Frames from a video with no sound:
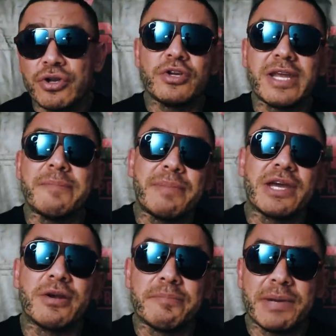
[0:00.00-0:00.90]
You're getting
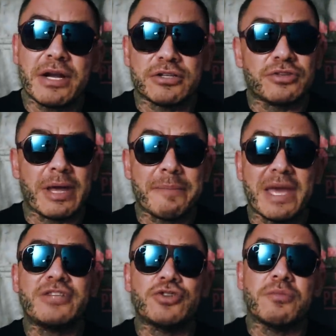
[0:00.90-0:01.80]
bigger and bigger, so that
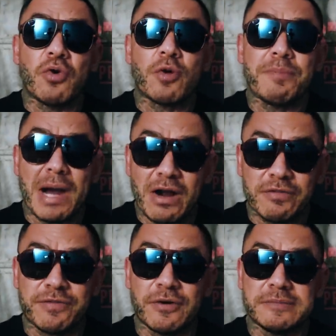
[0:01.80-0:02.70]
makes you more
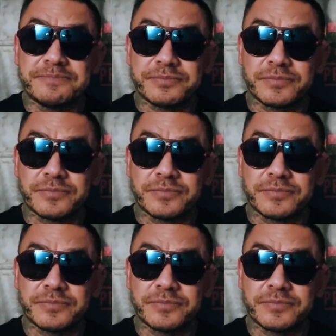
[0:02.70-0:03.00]
powerful.